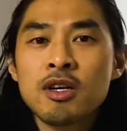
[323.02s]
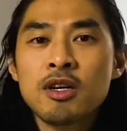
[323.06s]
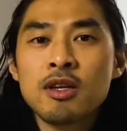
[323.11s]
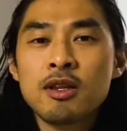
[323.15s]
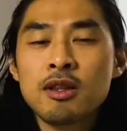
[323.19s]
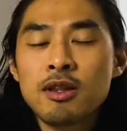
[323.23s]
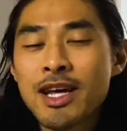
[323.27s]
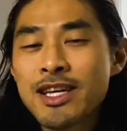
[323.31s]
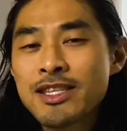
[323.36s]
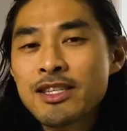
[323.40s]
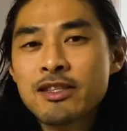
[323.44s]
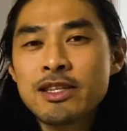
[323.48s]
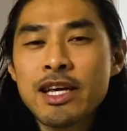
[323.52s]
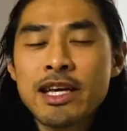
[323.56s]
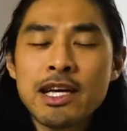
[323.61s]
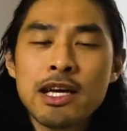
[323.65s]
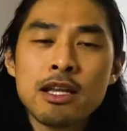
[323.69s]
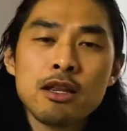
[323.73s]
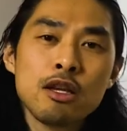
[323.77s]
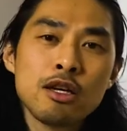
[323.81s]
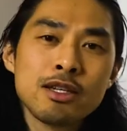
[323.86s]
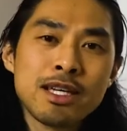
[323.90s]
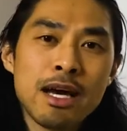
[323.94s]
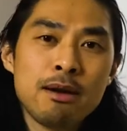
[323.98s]
Let's take a
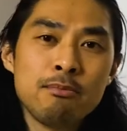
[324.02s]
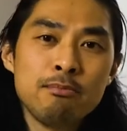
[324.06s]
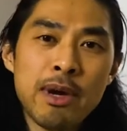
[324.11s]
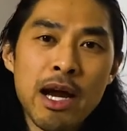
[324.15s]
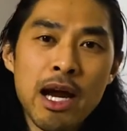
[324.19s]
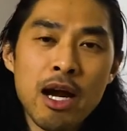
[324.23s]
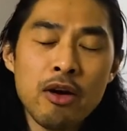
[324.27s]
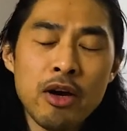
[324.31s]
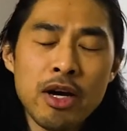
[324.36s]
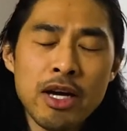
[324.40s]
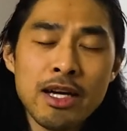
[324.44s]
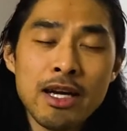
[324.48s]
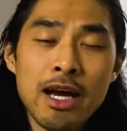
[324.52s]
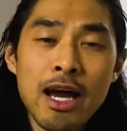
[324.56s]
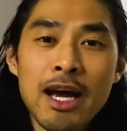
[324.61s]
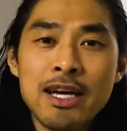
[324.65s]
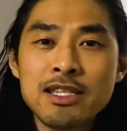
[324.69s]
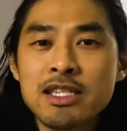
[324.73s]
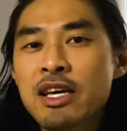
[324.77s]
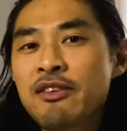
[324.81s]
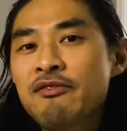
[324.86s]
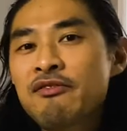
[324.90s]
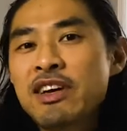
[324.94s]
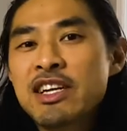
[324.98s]
look at berry as
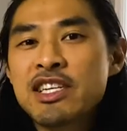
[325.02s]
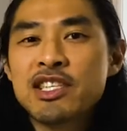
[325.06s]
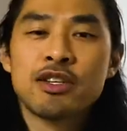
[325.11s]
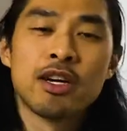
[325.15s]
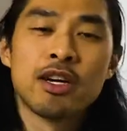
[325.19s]
a featured